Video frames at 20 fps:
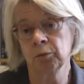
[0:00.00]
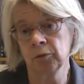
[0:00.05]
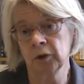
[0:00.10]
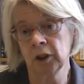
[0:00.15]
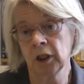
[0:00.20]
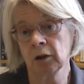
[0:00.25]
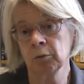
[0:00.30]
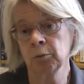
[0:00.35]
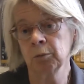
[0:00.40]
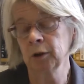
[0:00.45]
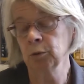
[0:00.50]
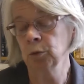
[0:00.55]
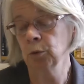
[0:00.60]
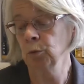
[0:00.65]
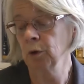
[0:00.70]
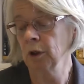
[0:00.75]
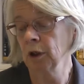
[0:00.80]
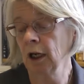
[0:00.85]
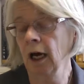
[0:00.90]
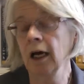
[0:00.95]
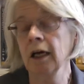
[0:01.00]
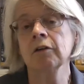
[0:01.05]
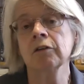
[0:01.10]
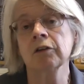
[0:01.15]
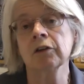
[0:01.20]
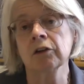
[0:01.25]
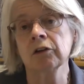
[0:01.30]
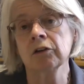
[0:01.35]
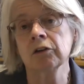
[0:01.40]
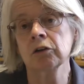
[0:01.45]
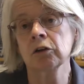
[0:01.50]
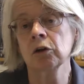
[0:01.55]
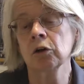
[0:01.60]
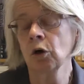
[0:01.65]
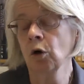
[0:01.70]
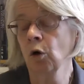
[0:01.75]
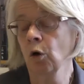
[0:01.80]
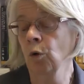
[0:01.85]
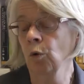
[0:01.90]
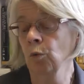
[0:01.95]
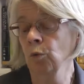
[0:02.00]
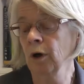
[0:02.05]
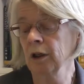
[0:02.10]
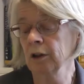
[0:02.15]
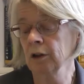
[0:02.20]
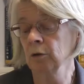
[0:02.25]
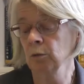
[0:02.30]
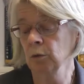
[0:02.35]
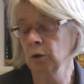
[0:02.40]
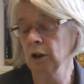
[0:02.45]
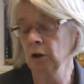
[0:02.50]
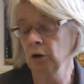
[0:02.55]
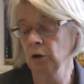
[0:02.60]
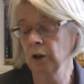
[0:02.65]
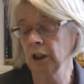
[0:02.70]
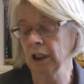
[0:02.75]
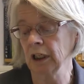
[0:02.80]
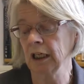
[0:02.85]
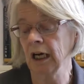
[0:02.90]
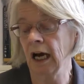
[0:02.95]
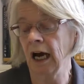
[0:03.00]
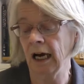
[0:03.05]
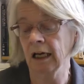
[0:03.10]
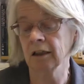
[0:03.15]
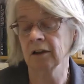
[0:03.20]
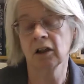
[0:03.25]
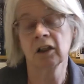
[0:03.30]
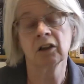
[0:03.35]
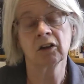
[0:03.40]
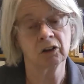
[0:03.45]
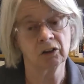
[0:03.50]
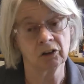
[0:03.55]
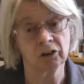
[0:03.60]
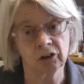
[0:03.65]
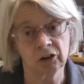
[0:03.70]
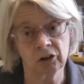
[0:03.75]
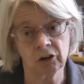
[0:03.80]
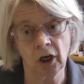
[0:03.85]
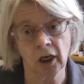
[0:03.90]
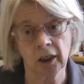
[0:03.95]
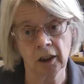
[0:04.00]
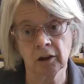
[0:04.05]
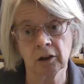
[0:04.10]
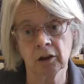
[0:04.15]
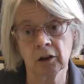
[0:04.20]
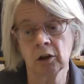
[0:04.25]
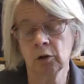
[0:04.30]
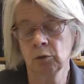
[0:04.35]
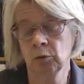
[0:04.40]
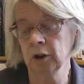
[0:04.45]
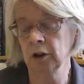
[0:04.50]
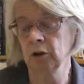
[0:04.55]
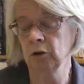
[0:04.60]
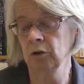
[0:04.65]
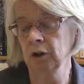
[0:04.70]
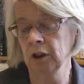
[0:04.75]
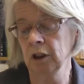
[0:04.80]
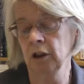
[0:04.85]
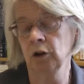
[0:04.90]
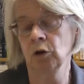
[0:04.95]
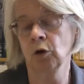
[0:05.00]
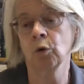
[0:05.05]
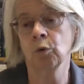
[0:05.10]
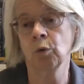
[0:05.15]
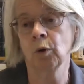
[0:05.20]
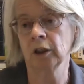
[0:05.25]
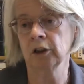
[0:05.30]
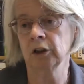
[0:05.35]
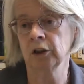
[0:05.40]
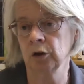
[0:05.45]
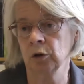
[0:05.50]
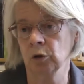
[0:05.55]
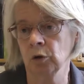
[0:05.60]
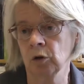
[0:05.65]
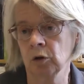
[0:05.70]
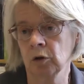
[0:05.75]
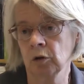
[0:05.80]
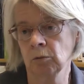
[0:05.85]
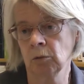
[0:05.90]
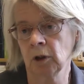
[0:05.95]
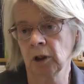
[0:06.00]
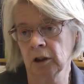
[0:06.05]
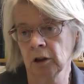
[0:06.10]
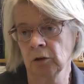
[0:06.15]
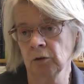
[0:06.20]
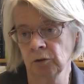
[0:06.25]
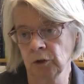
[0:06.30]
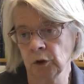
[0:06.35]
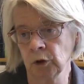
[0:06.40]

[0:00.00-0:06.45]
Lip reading: that young people would like this, or whether we're looking at constraint, we are really not quite sure. My